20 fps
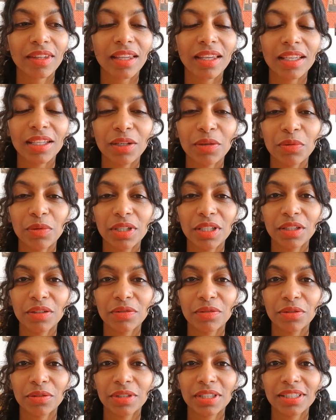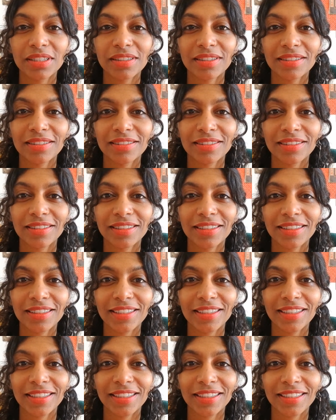And I'm ready for it.
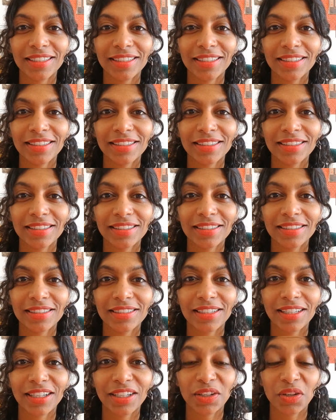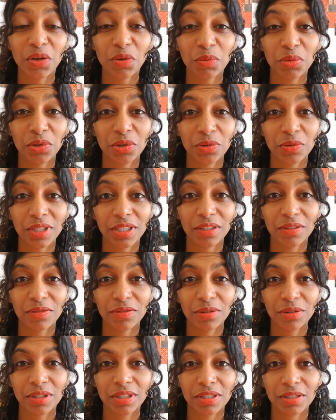And I hope you're ready
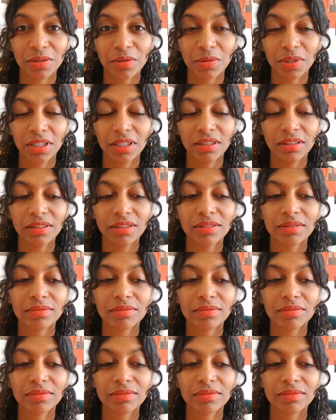for it as well.